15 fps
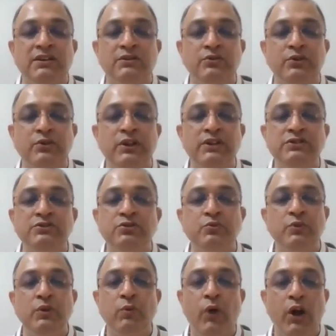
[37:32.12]
today's youth
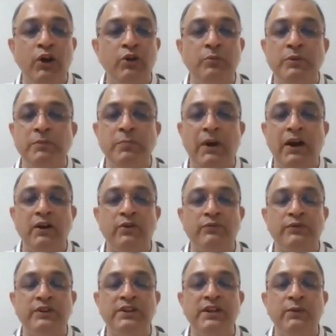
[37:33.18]
will want to be part
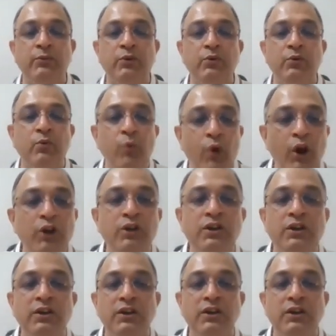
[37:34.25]
of it. They would want